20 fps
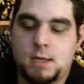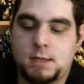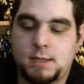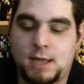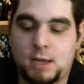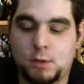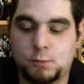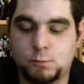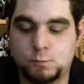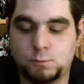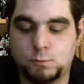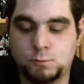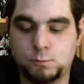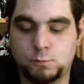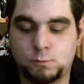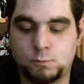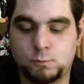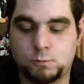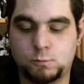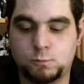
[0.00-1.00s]
Now,
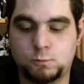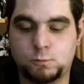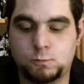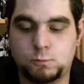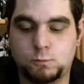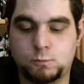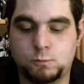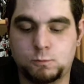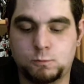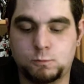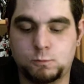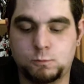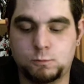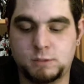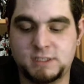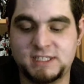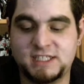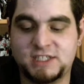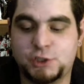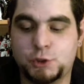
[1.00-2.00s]

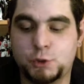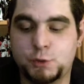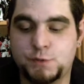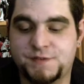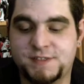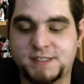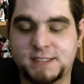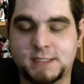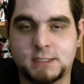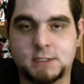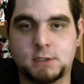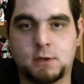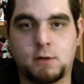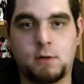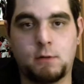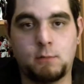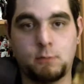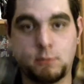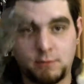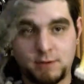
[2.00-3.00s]
these two figures
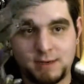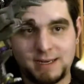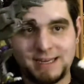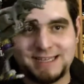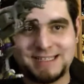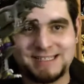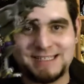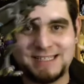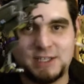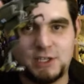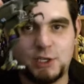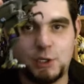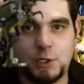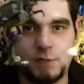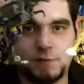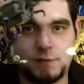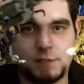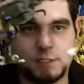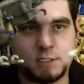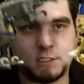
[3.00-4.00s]
were released in the
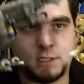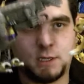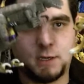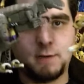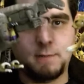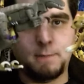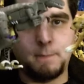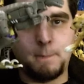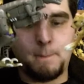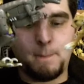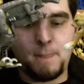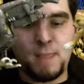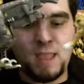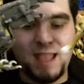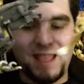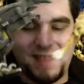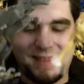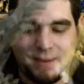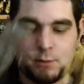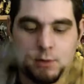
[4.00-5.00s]
Universe line.
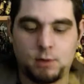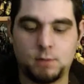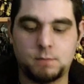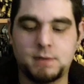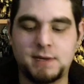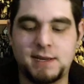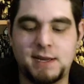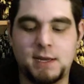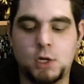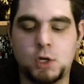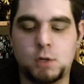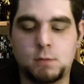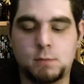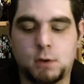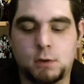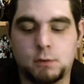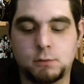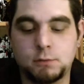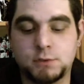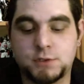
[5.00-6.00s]
They were completely new
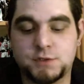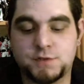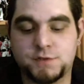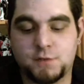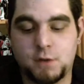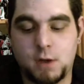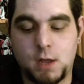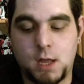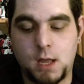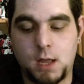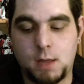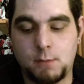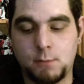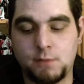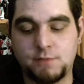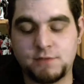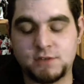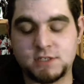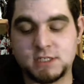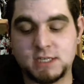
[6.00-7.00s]
molds from
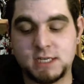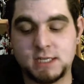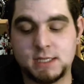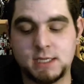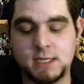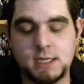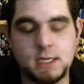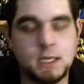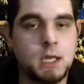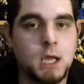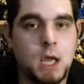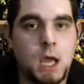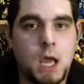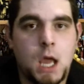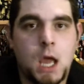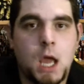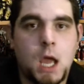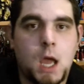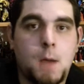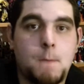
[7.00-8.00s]
obviously the
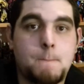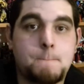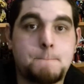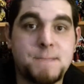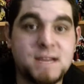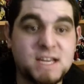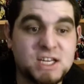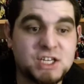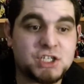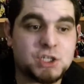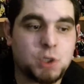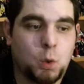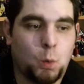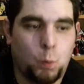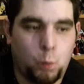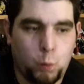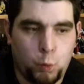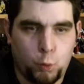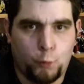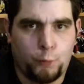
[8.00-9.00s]
Beast
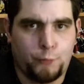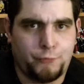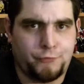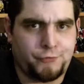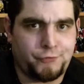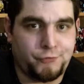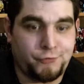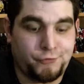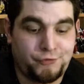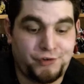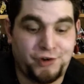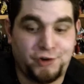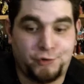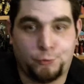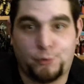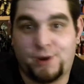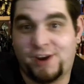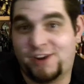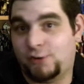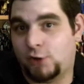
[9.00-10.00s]
Wars
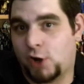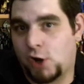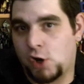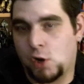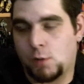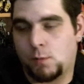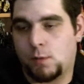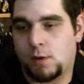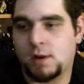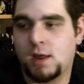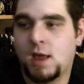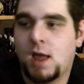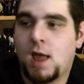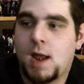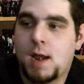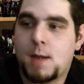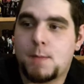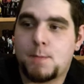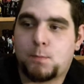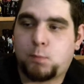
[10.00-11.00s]
Cheetor and Dinobot.
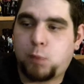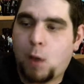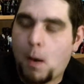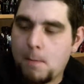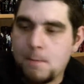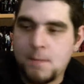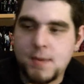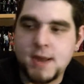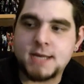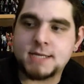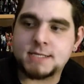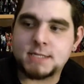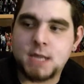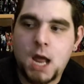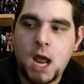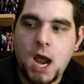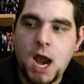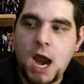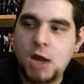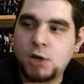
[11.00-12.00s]
Problem is,
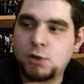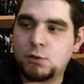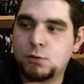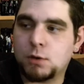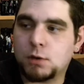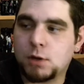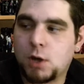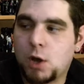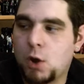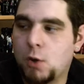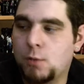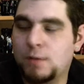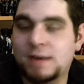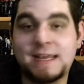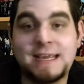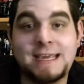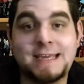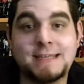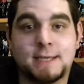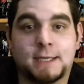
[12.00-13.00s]
I do not own
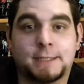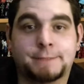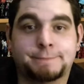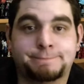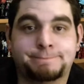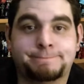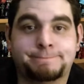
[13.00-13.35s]
either,